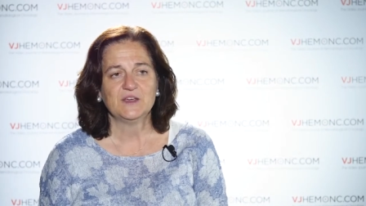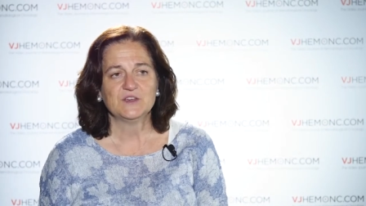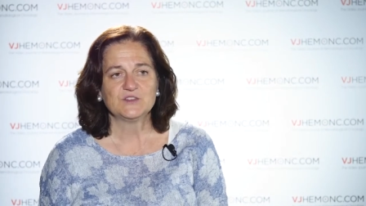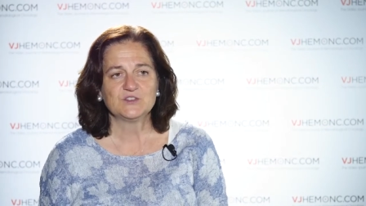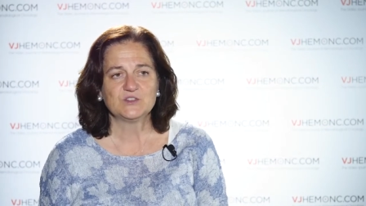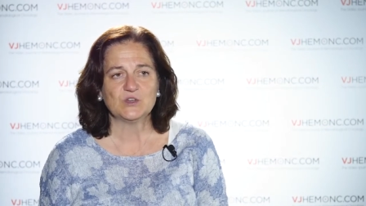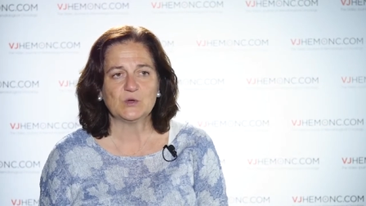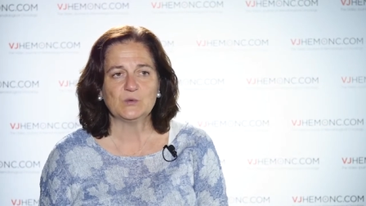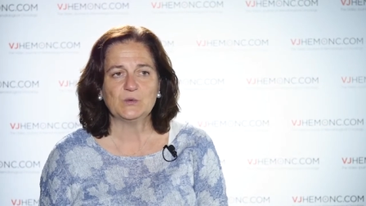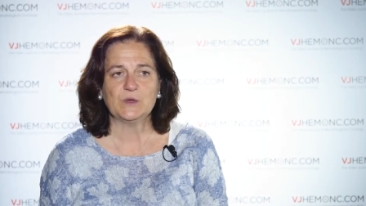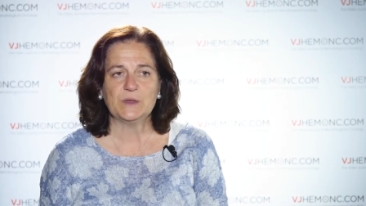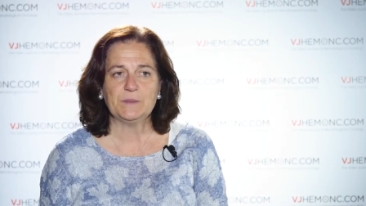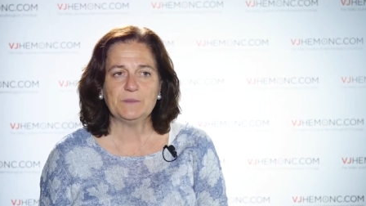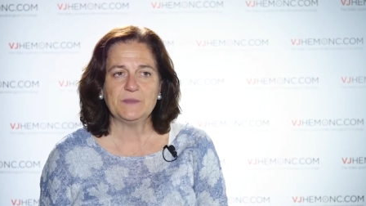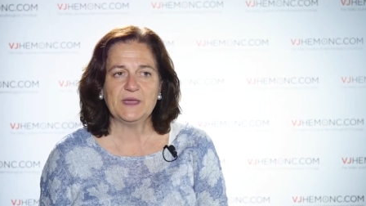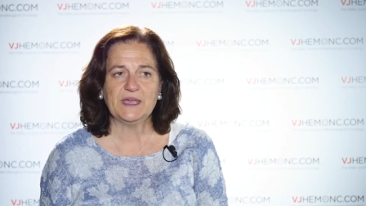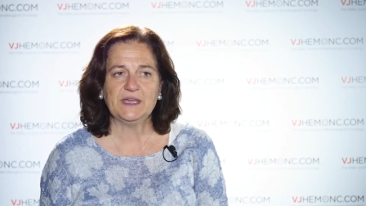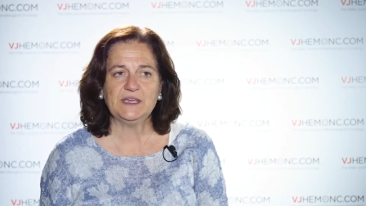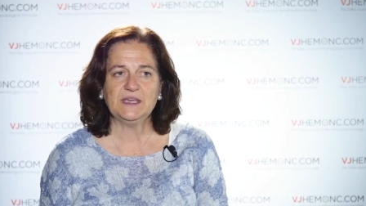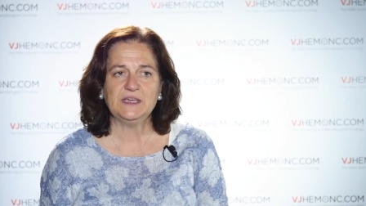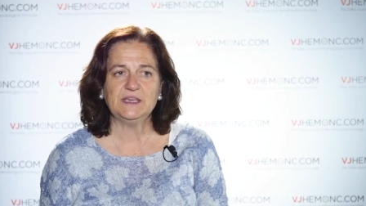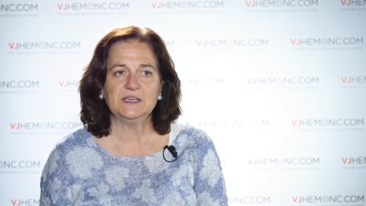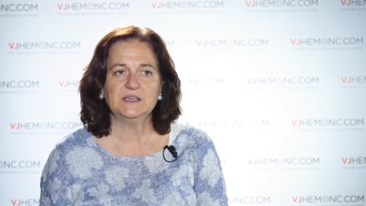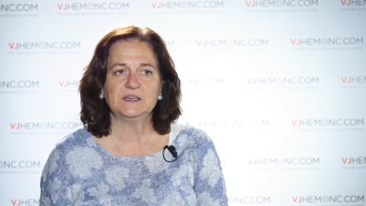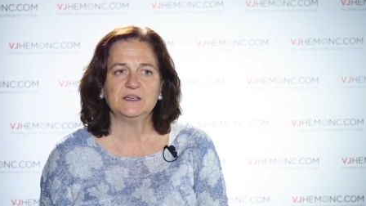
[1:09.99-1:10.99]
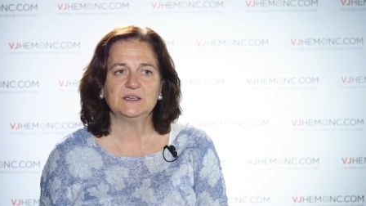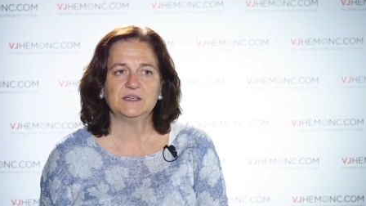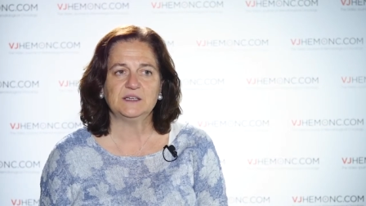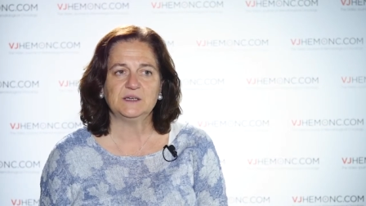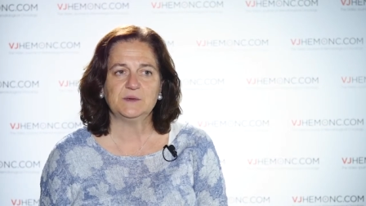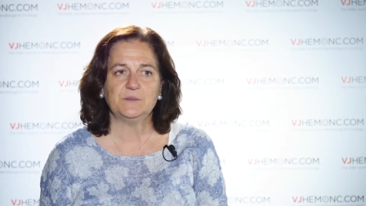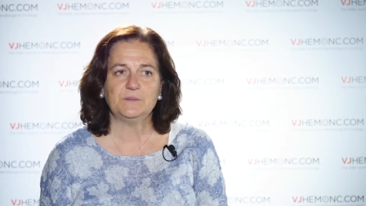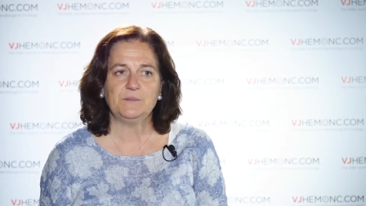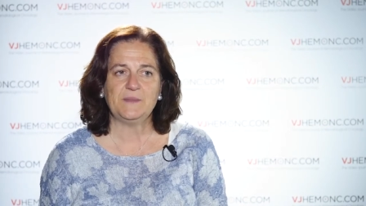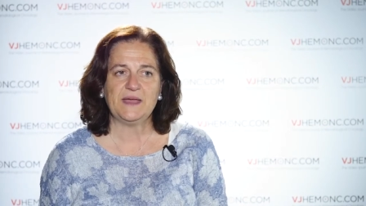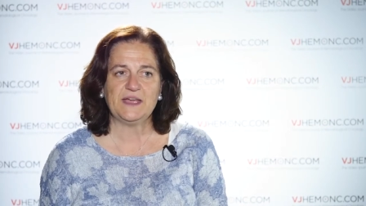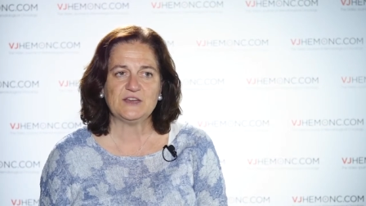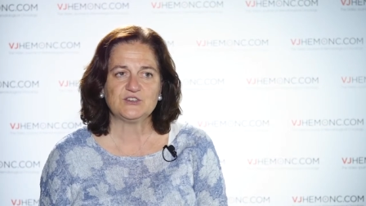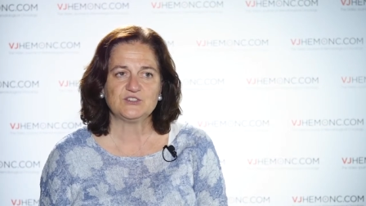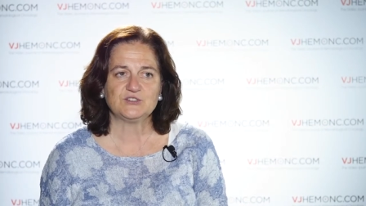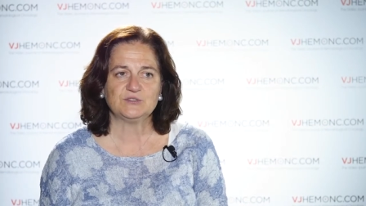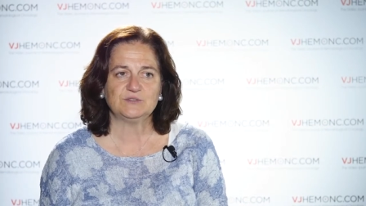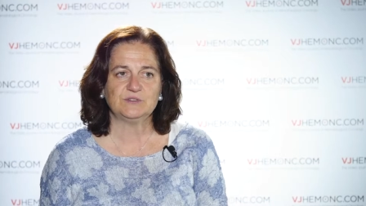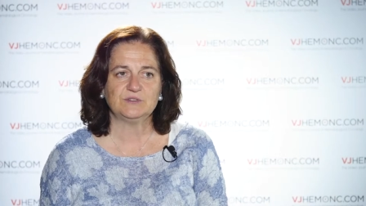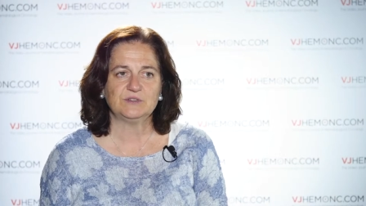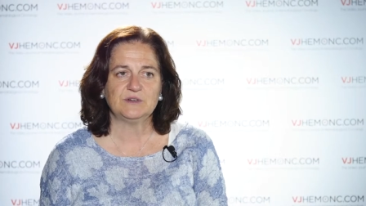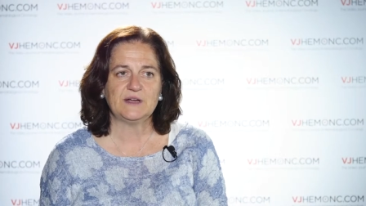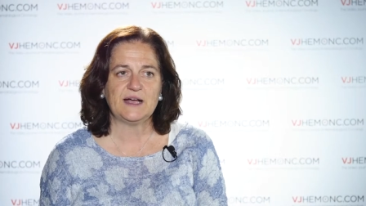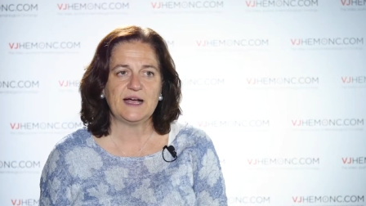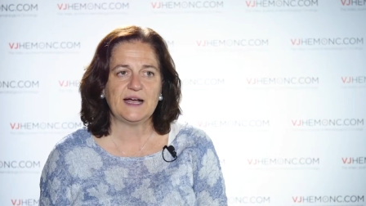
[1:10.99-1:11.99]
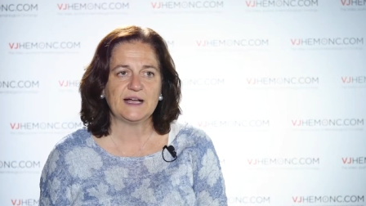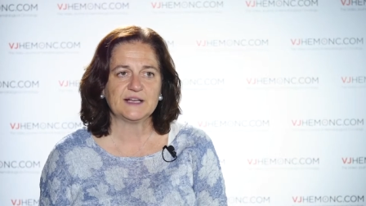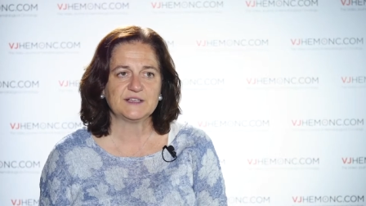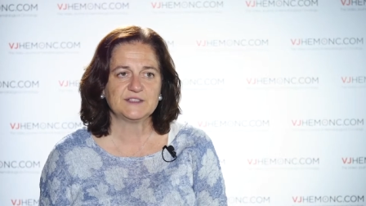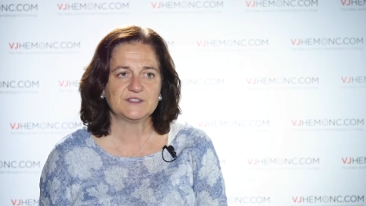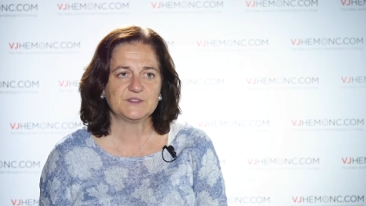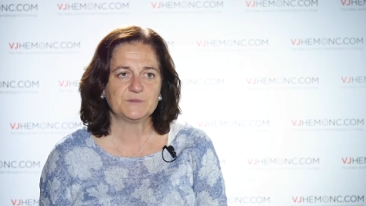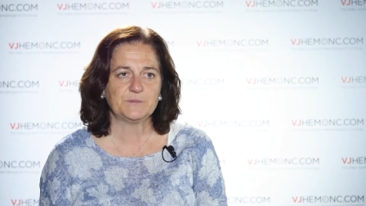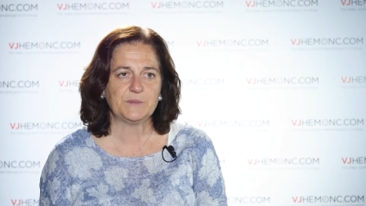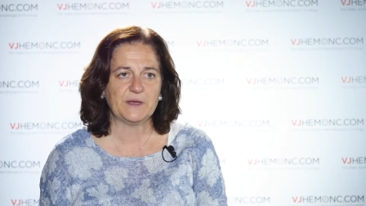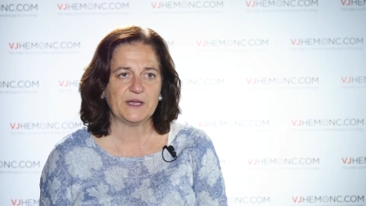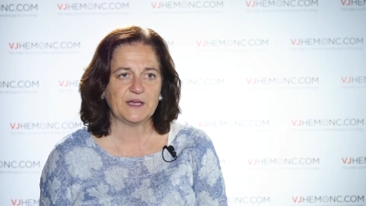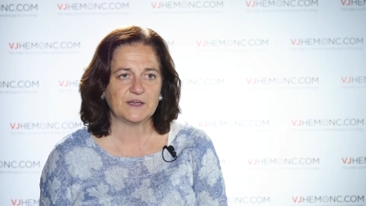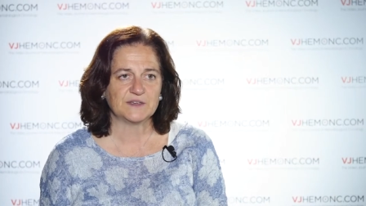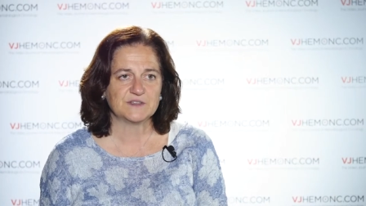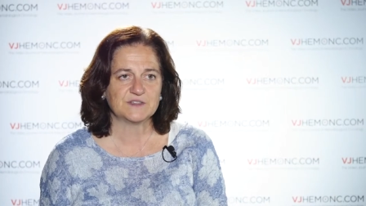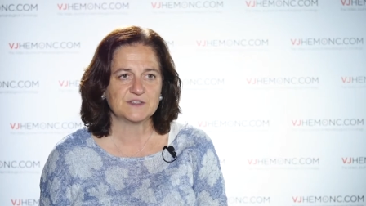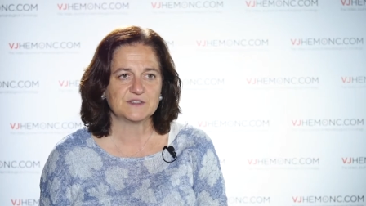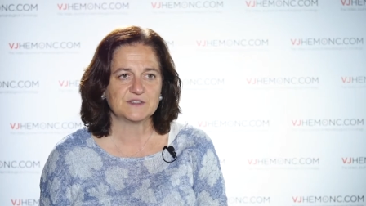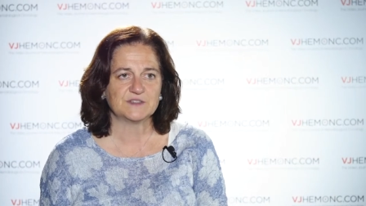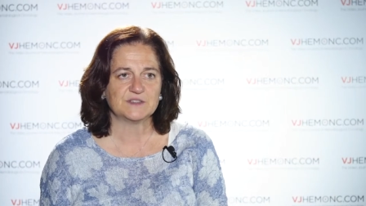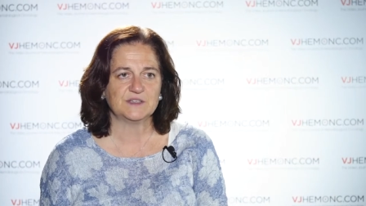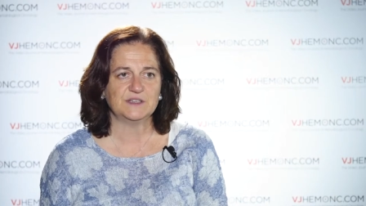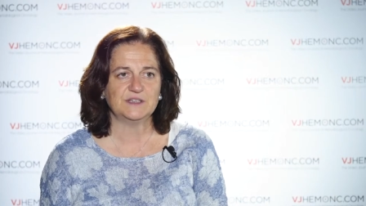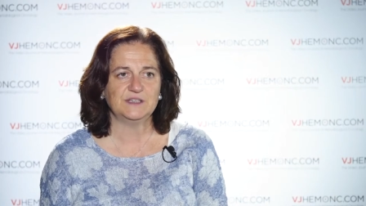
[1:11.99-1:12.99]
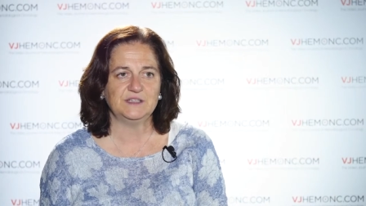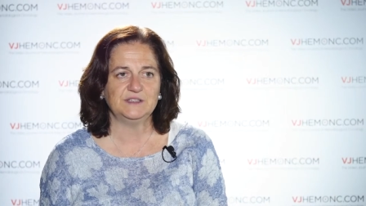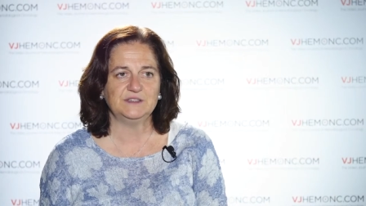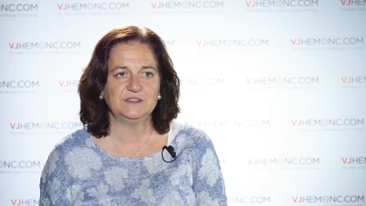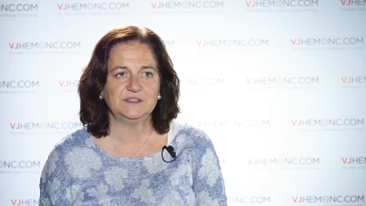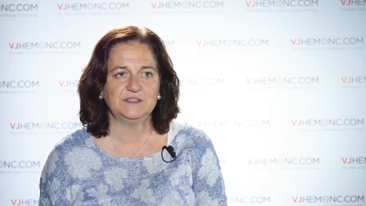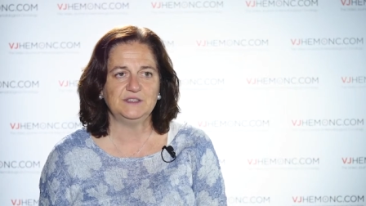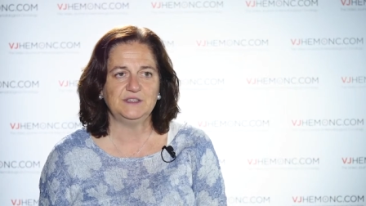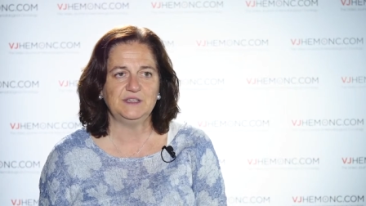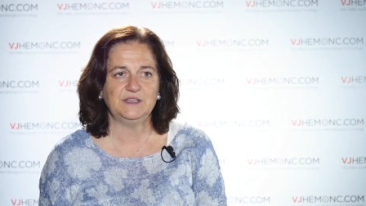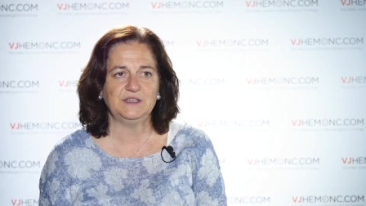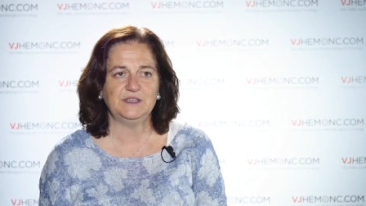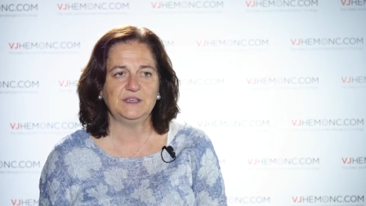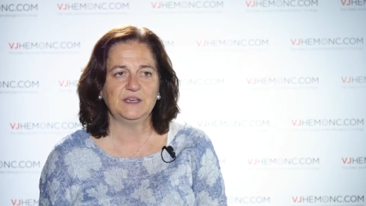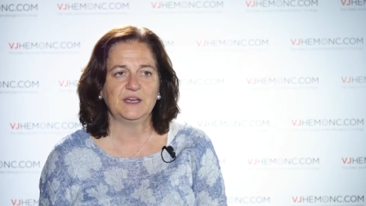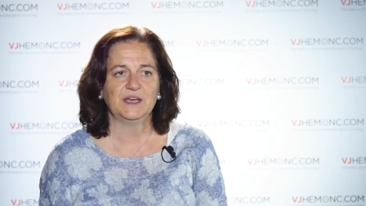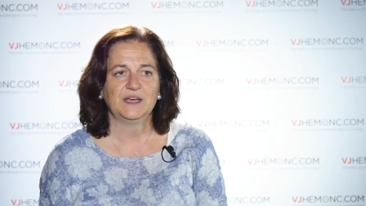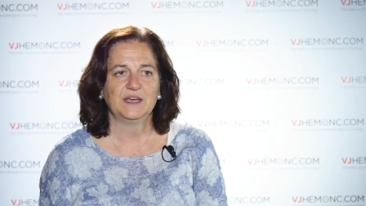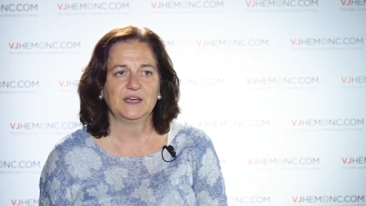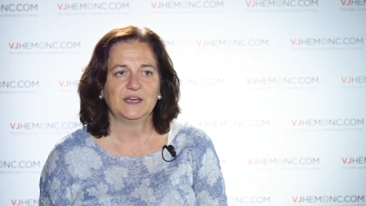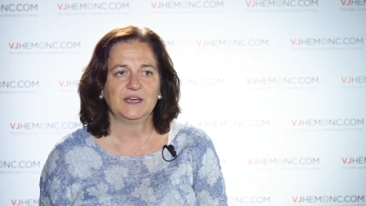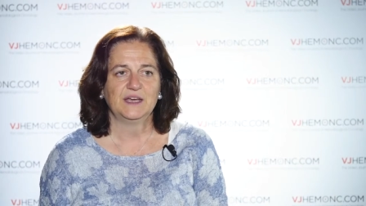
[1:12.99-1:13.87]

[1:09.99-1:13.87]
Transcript: So we may measure AxPEX in the